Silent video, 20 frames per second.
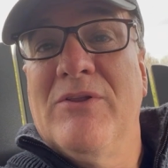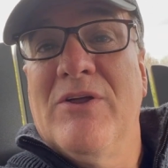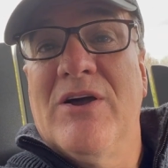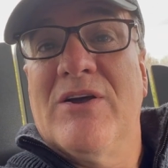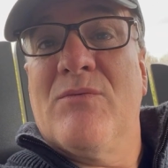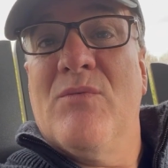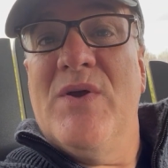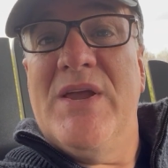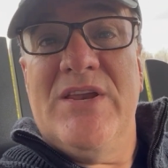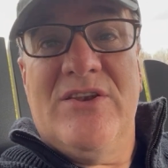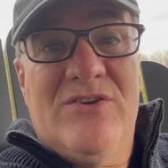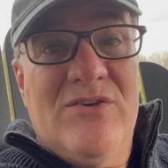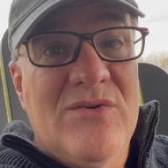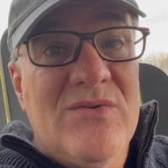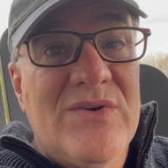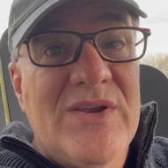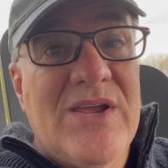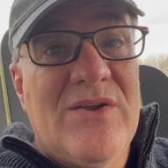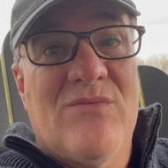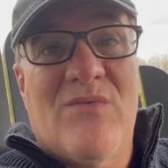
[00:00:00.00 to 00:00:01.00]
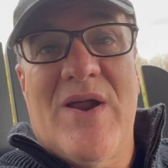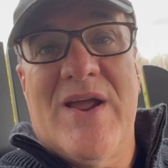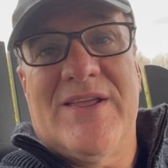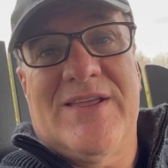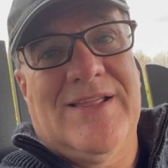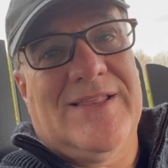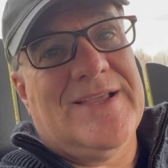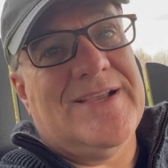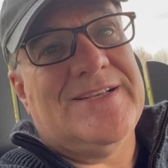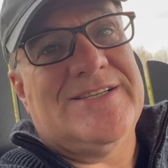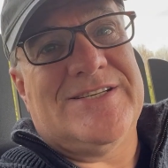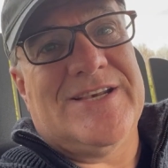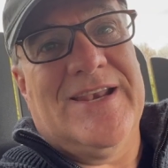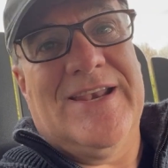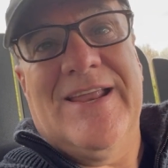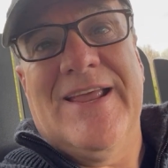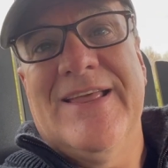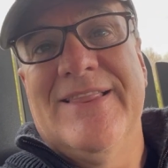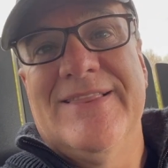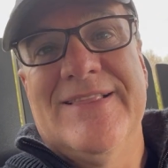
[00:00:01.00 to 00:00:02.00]
look, we do need
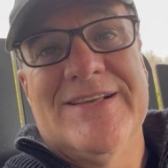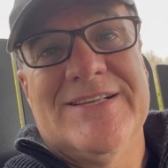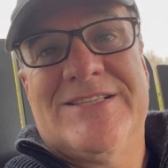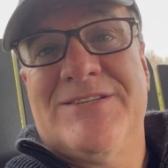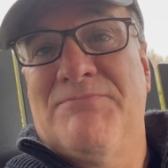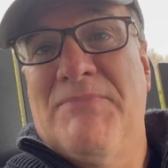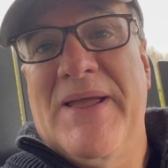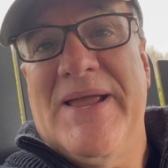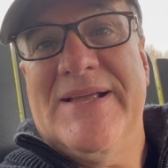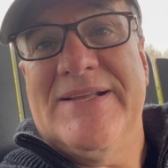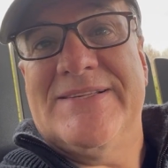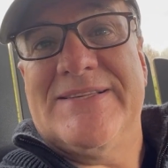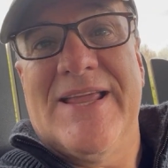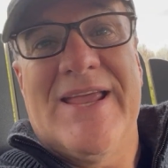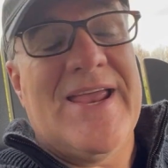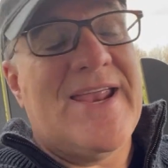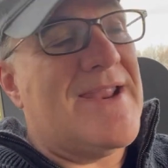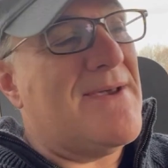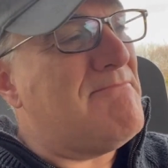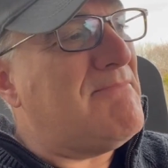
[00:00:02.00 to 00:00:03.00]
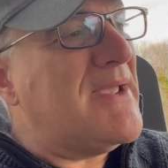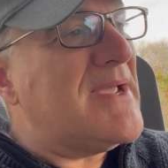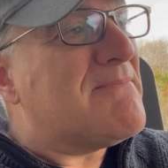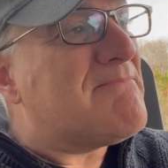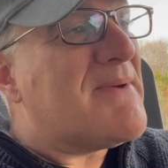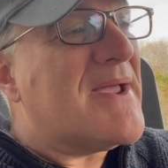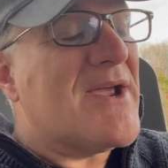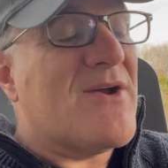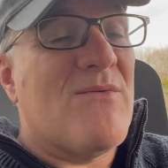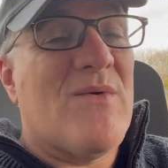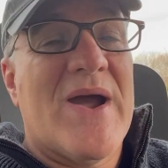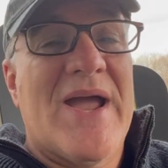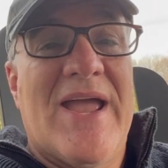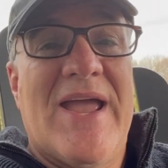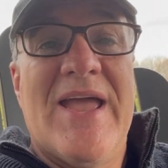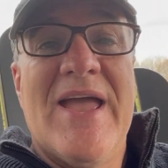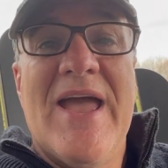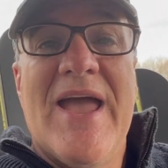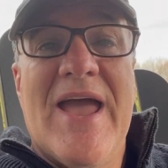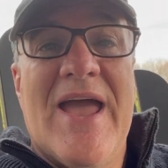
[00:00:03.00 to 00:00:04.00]
regulation in this space in a big, big way.